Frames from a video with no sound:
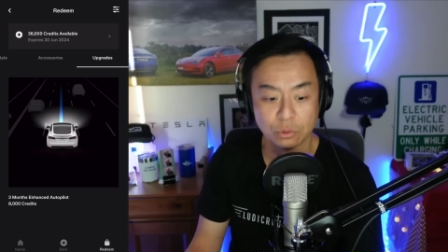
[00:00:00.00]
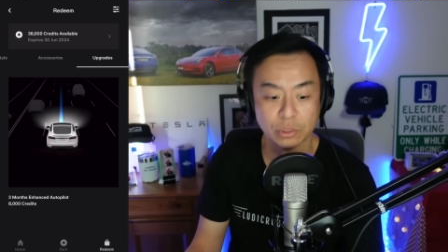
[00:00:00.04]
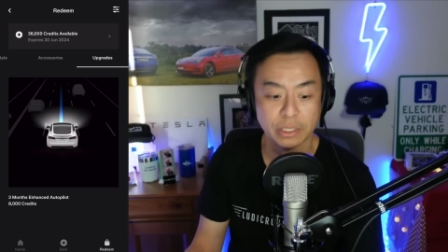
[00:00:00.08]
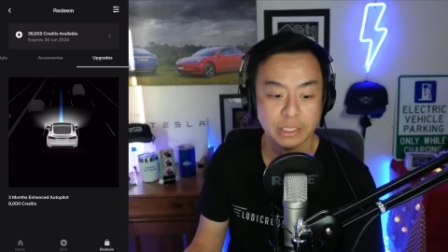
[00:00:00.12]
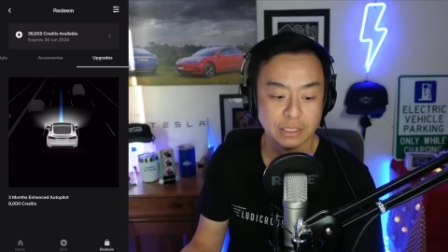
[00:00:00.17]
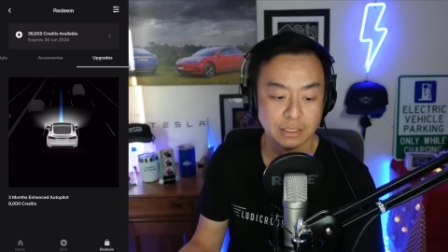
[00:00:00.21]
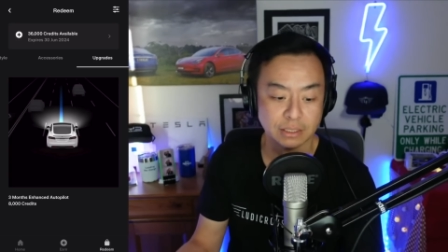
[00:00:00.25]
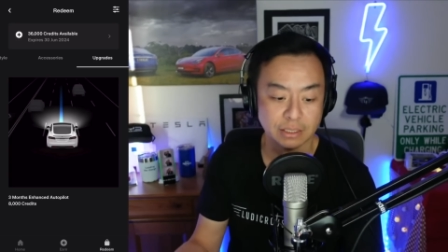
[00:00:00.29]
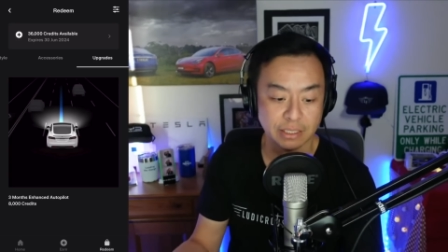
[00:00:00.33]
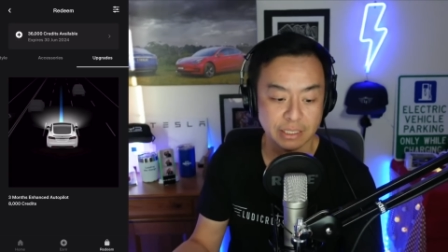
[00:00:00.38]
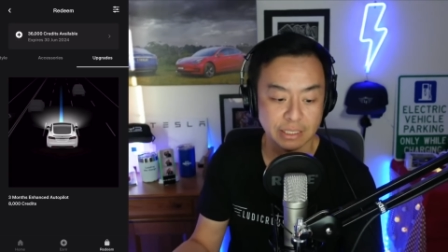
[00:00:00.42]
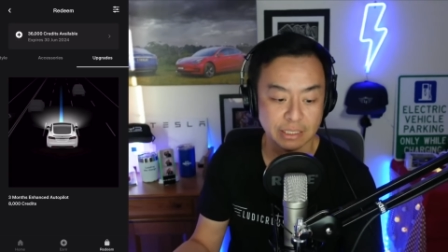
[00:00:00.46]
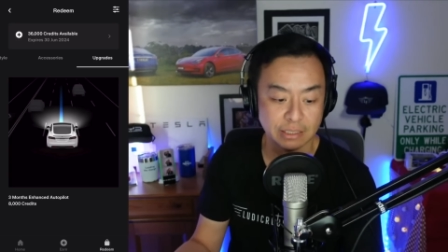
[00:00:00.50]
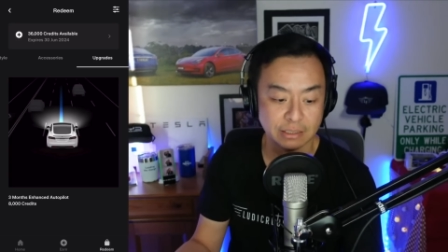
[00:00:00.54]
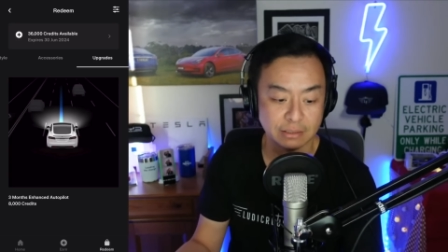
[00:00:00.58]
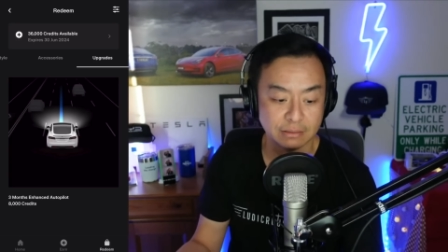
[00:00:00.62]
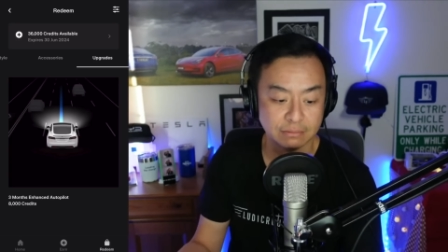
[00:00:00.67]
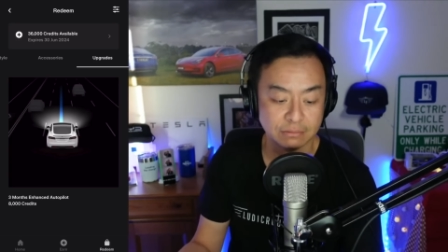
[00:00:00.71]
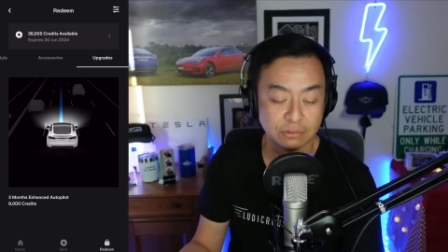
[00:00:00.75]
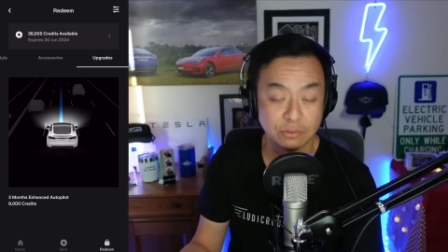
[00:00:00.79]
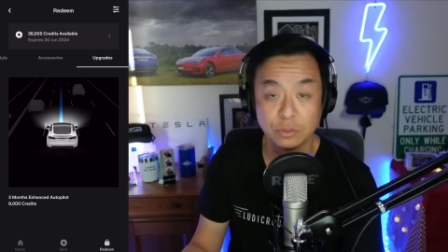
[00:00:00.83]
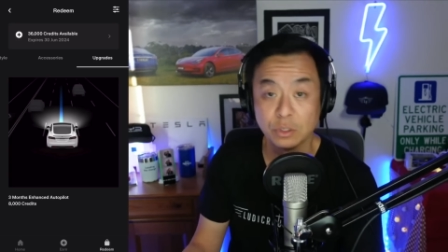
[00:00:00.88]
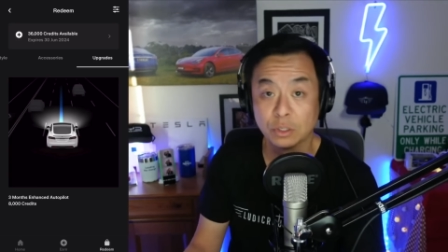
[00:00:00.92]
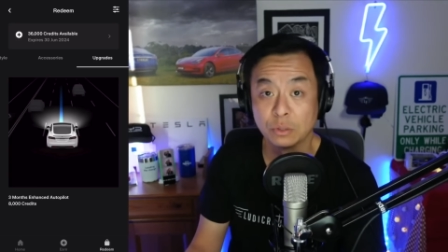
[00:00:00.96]
let's say
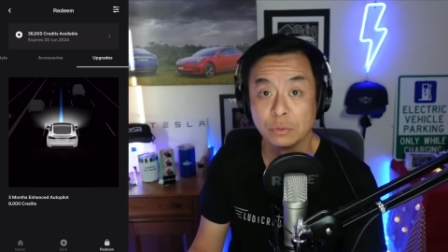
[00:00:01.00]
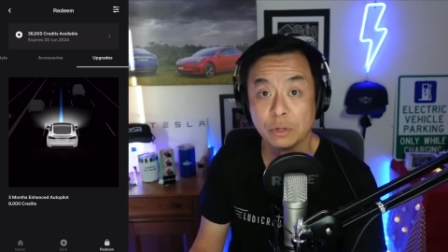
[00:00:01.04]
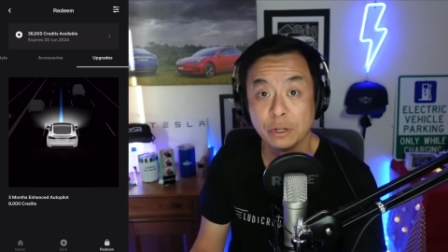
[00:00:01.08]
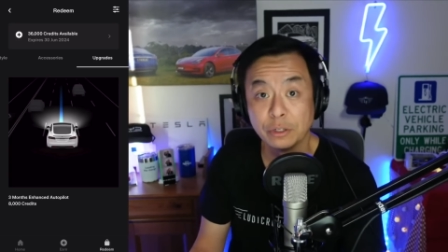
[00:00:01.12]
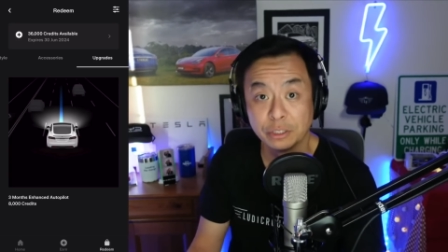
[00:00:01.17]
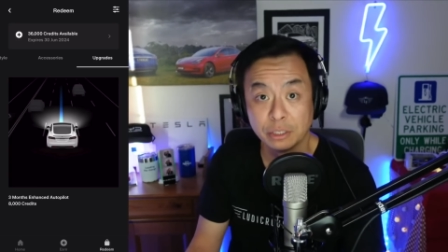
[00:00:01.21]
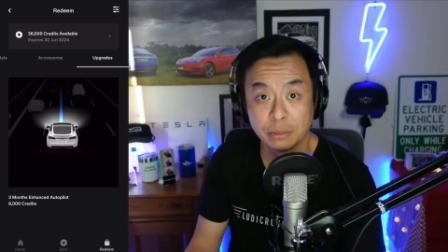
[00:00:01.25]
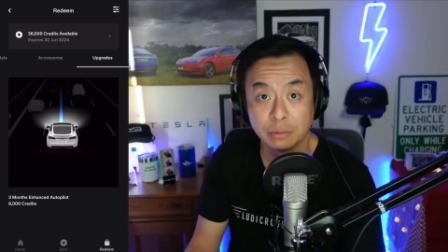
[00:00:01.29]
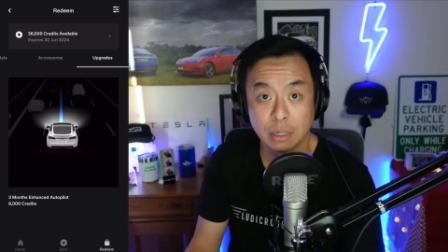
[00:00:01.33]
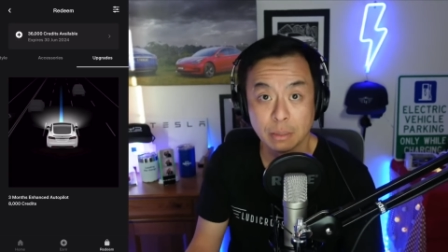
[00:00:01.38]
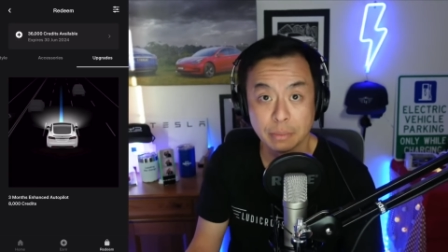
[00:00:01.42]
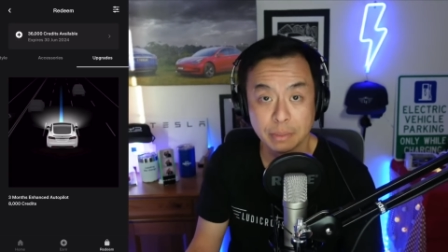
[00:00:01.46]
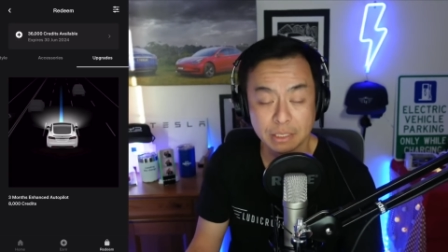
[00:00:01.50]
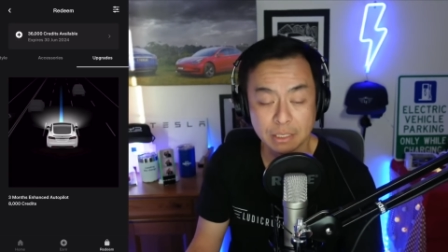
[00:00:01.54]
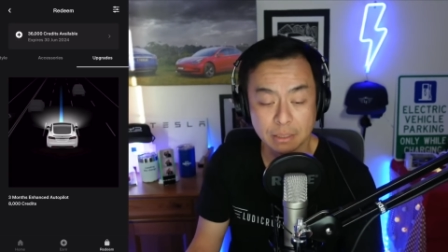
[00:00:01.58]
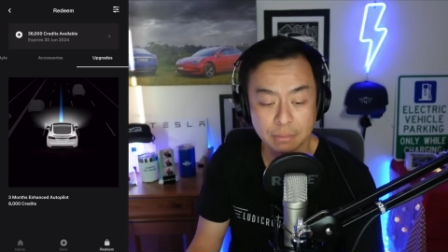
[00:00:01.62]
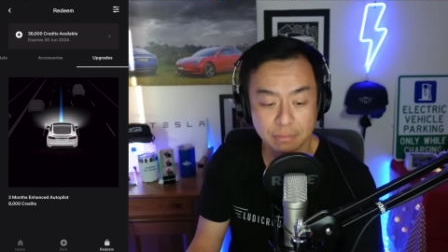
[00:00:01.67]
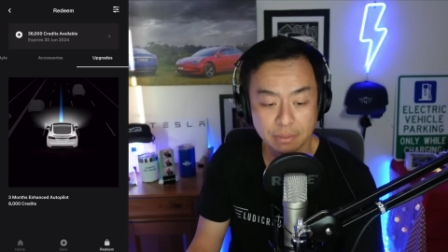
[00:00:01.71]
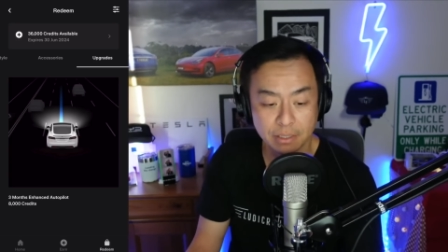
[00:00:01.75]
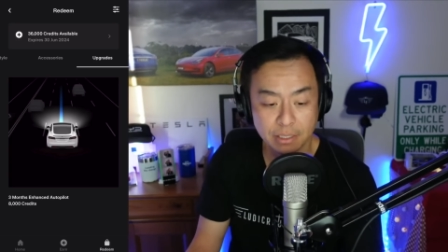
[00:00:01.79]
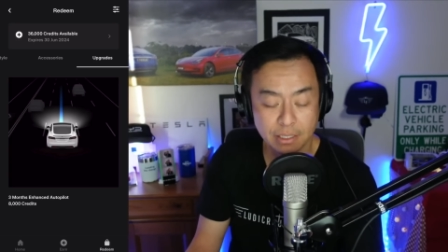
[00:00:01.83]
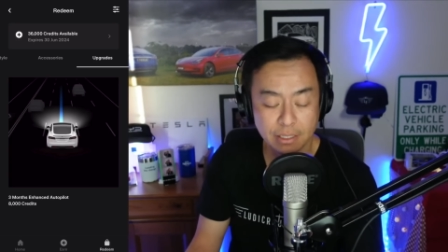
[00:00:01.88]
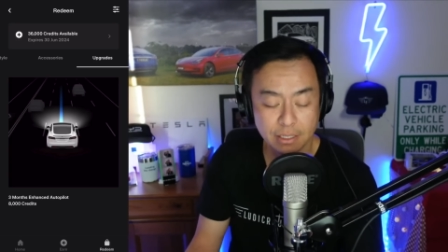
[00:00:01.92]
you've got a road trip coming up,